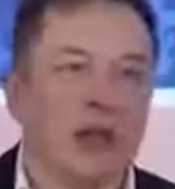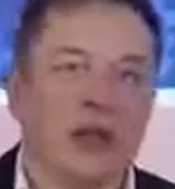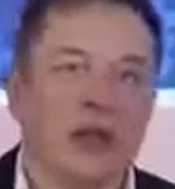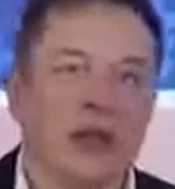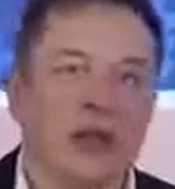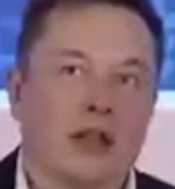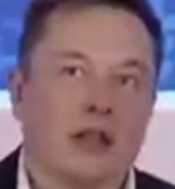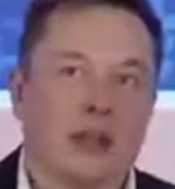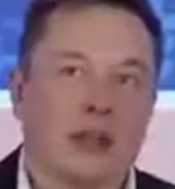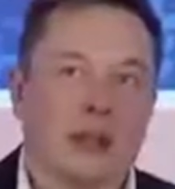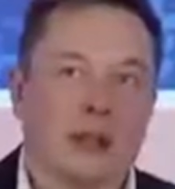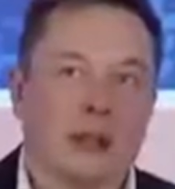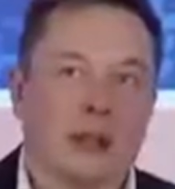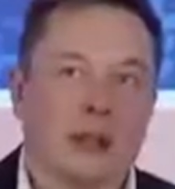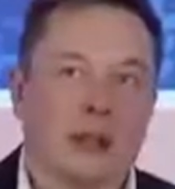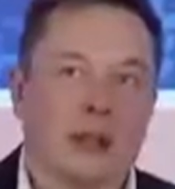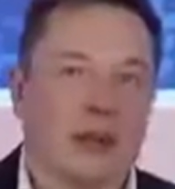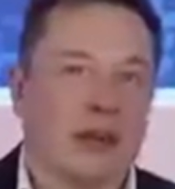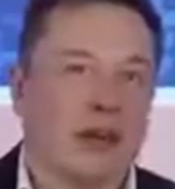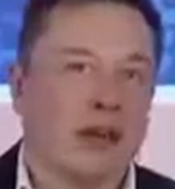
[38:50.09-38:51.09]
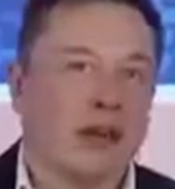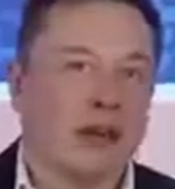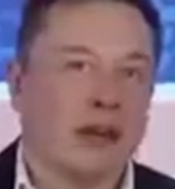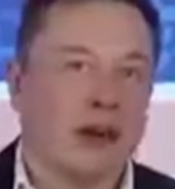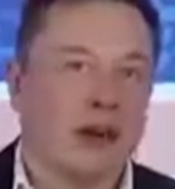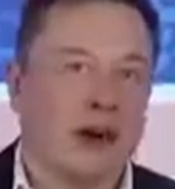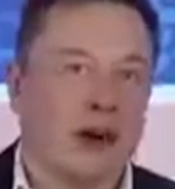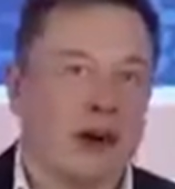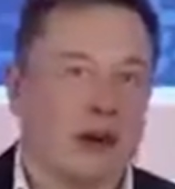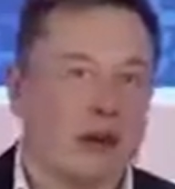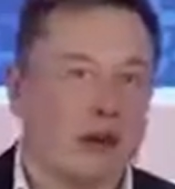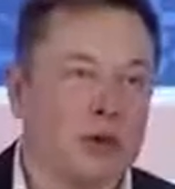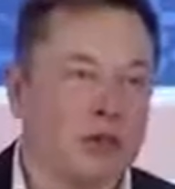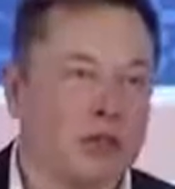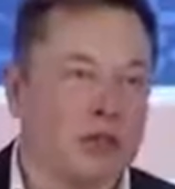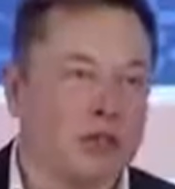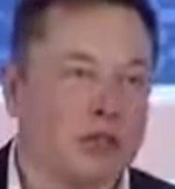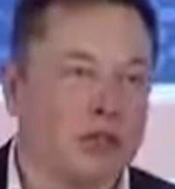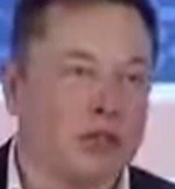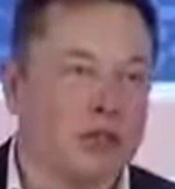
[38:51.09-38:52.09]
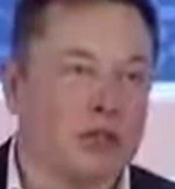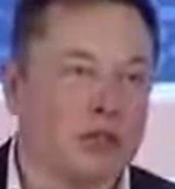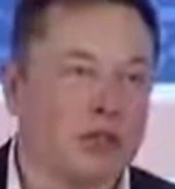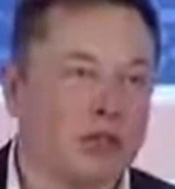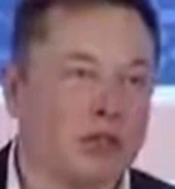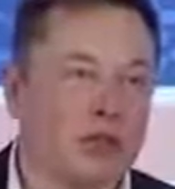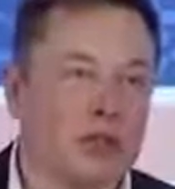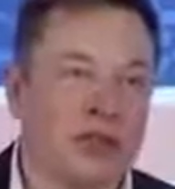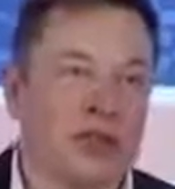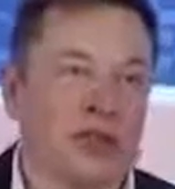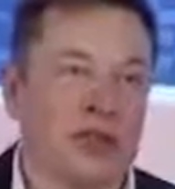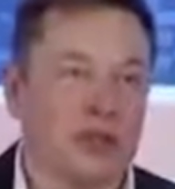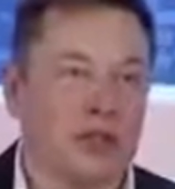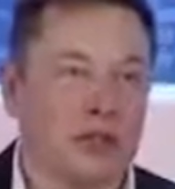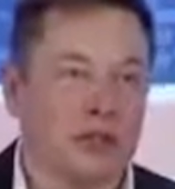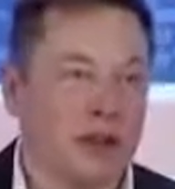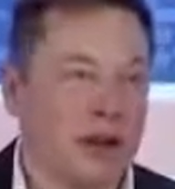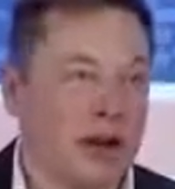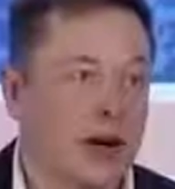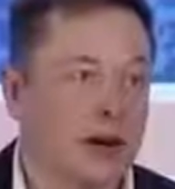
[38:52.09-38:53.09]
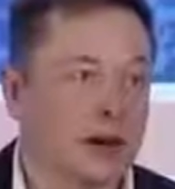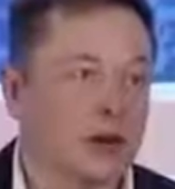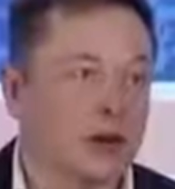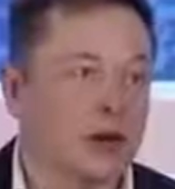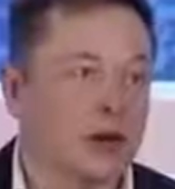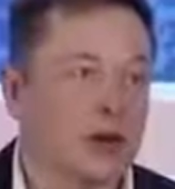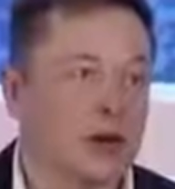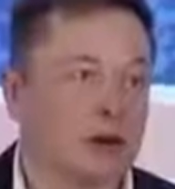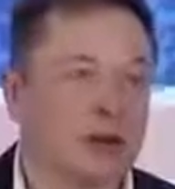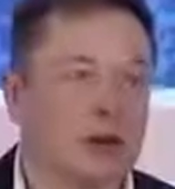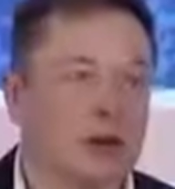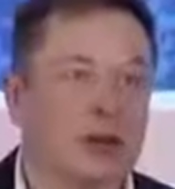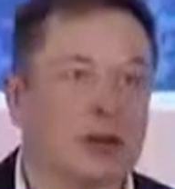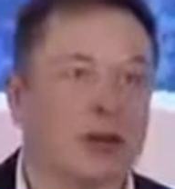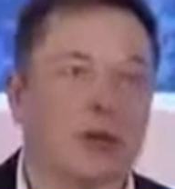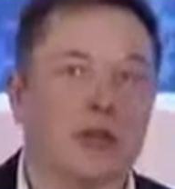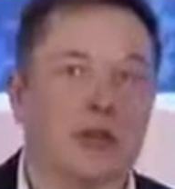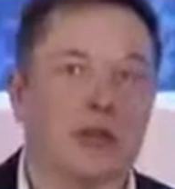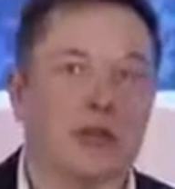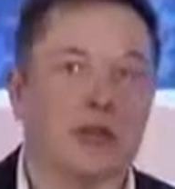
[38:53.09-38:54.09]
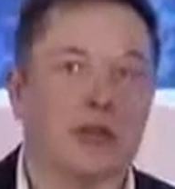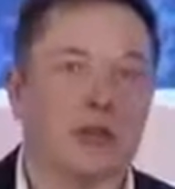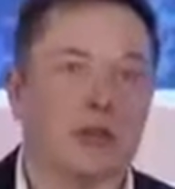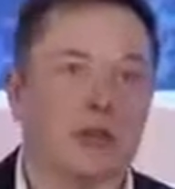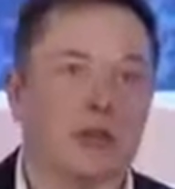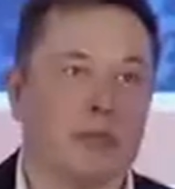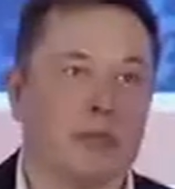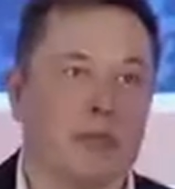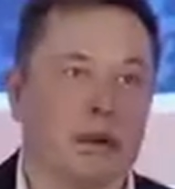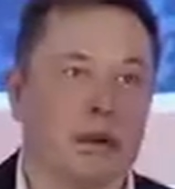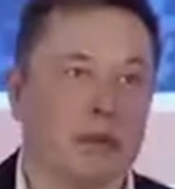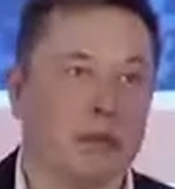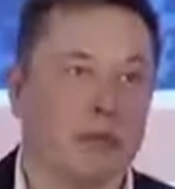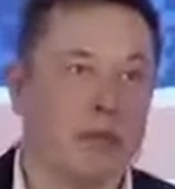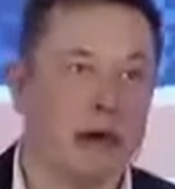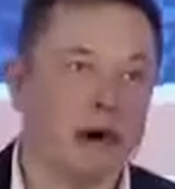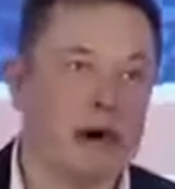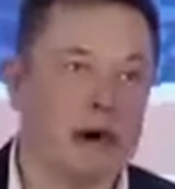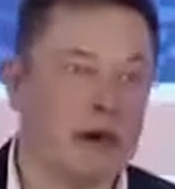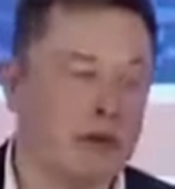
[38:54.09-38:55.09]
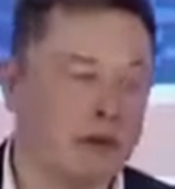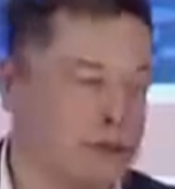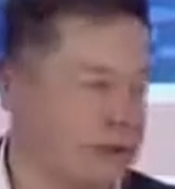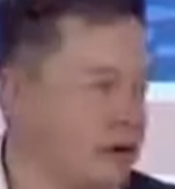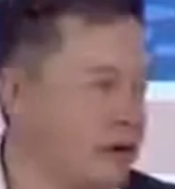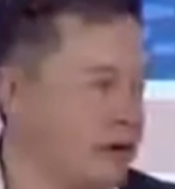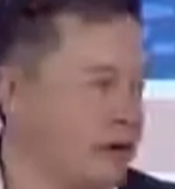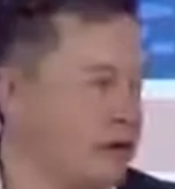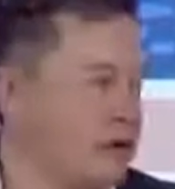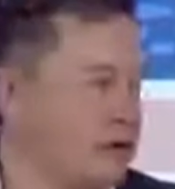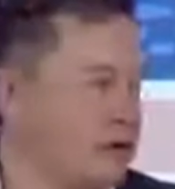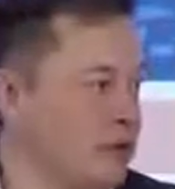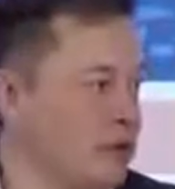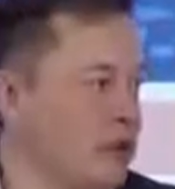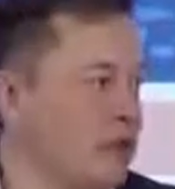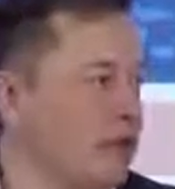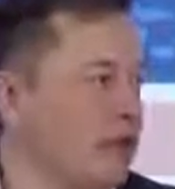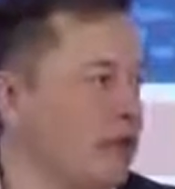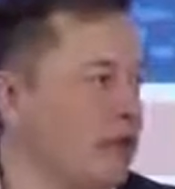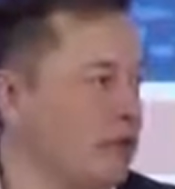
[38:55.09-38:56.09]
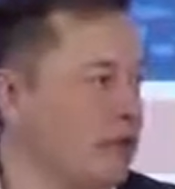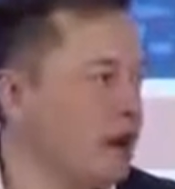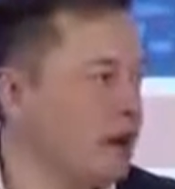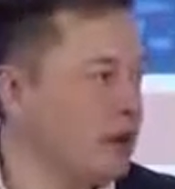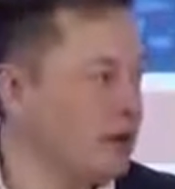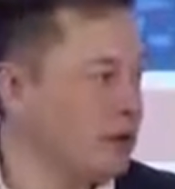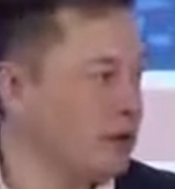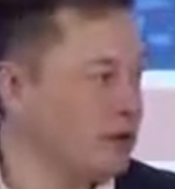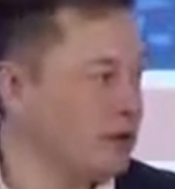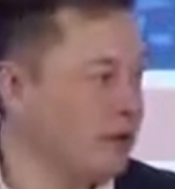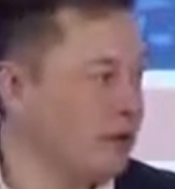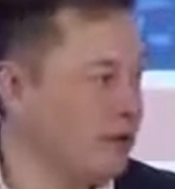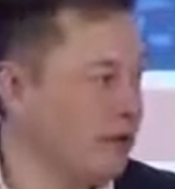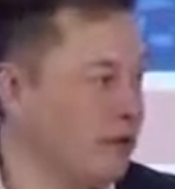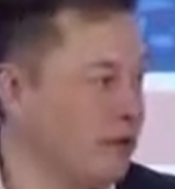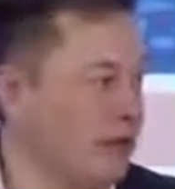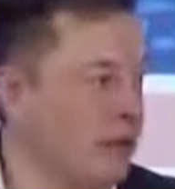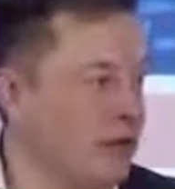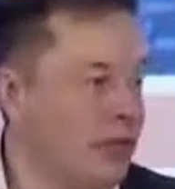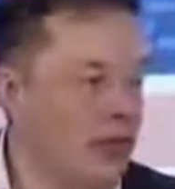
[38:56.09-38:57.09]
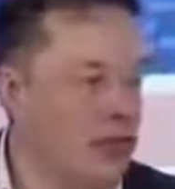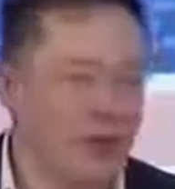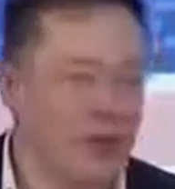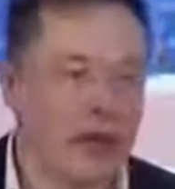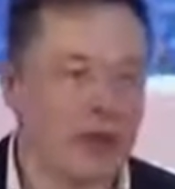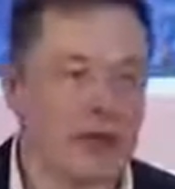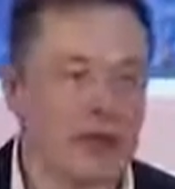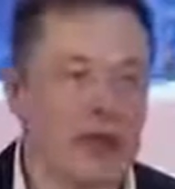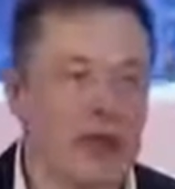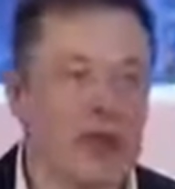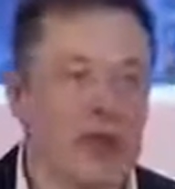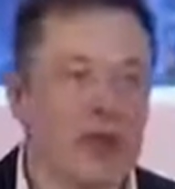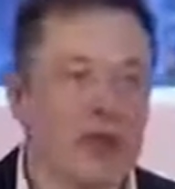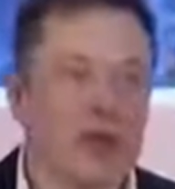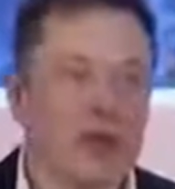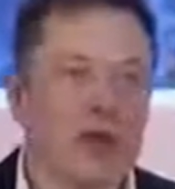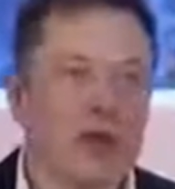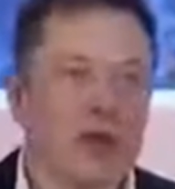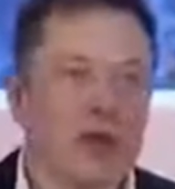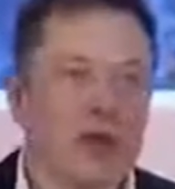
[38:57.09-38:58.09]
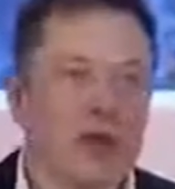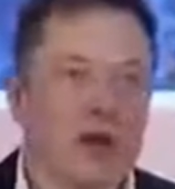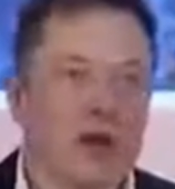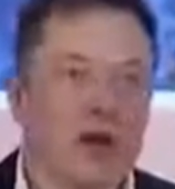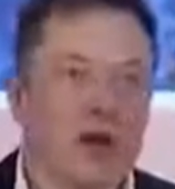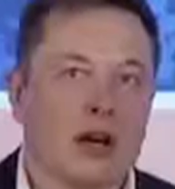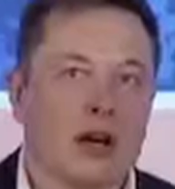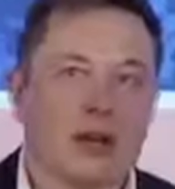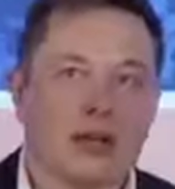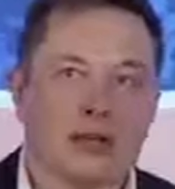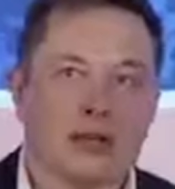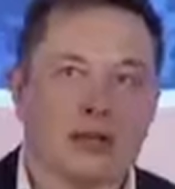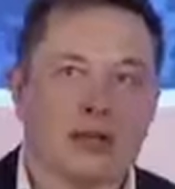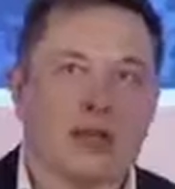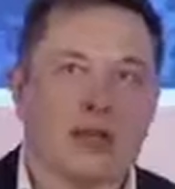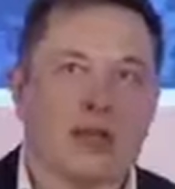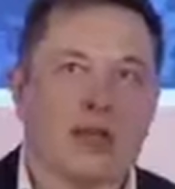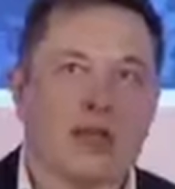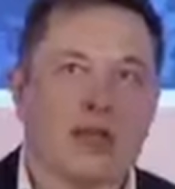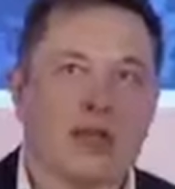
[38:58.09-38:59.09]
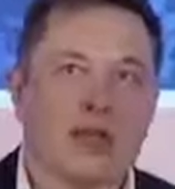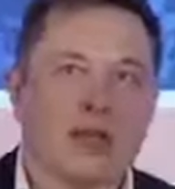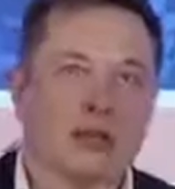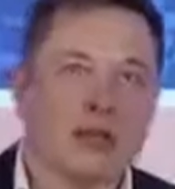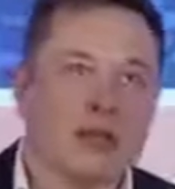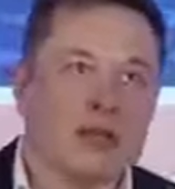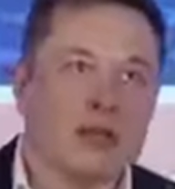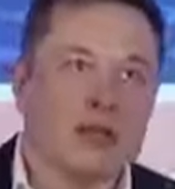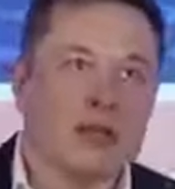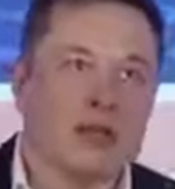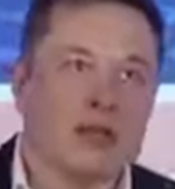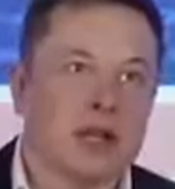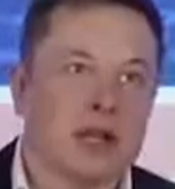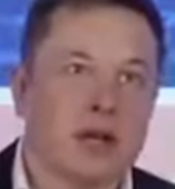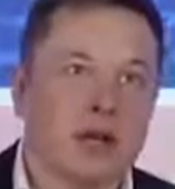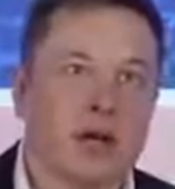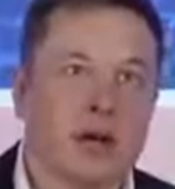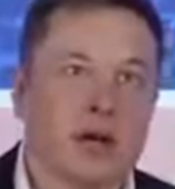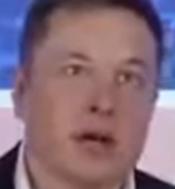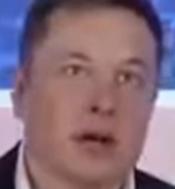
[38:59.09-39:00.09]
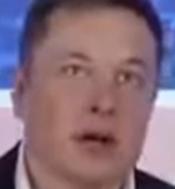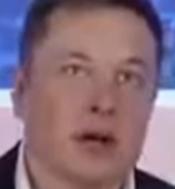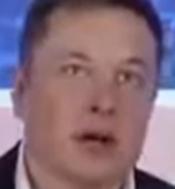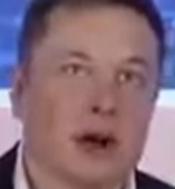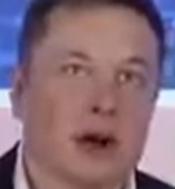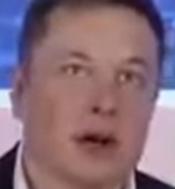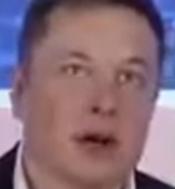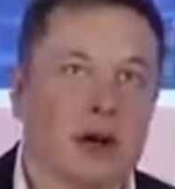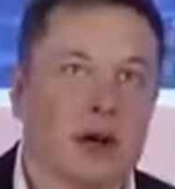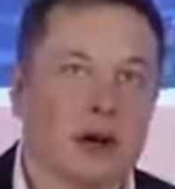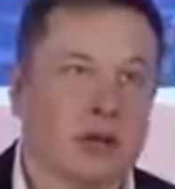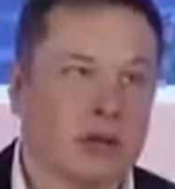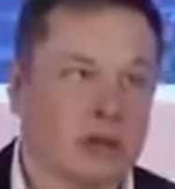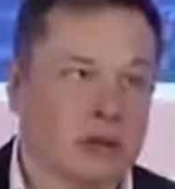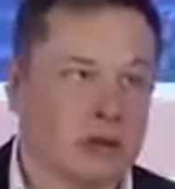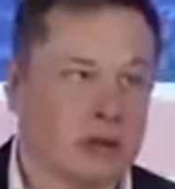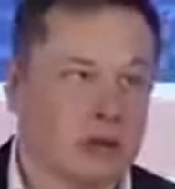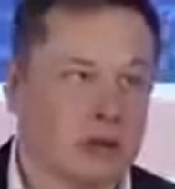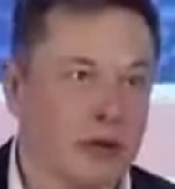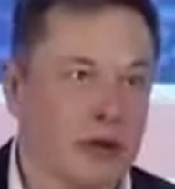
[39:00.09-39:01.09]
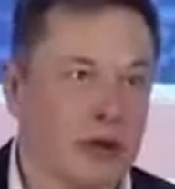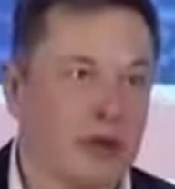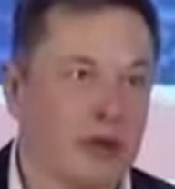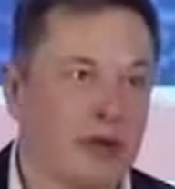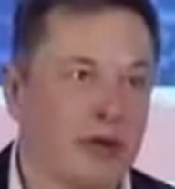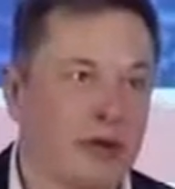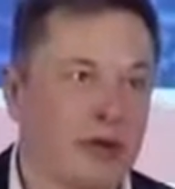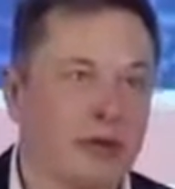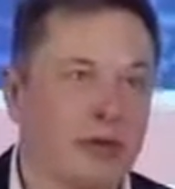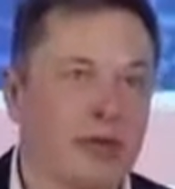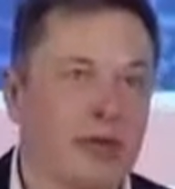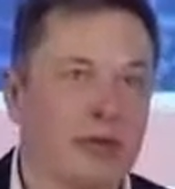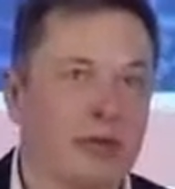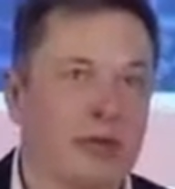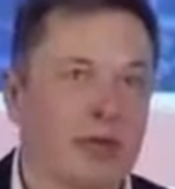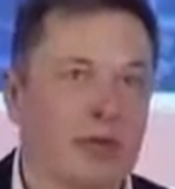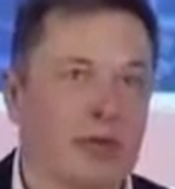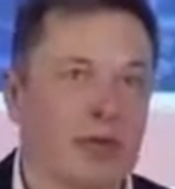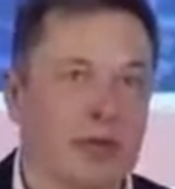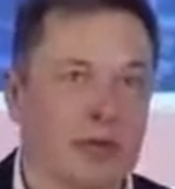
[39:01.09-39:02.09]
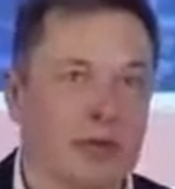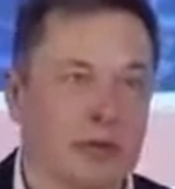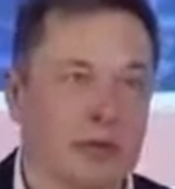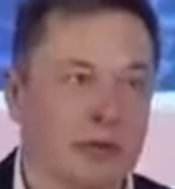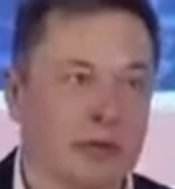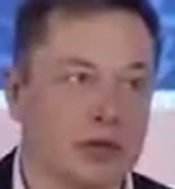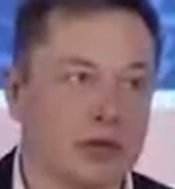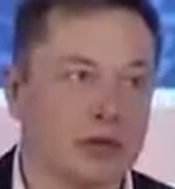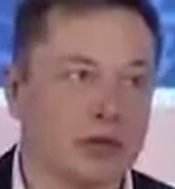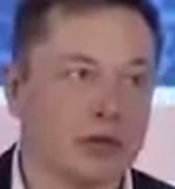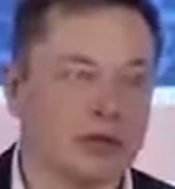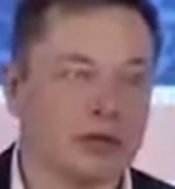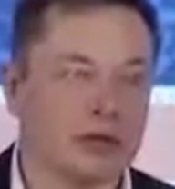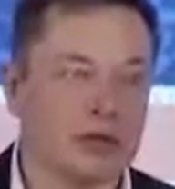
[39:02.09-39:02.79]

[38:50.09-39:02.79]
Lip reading: And then depending upon how many Powerwalls they install and the size of their house, that will give them backup power for a certain number of hours. Mm-hmm. So that's basically a backup power function.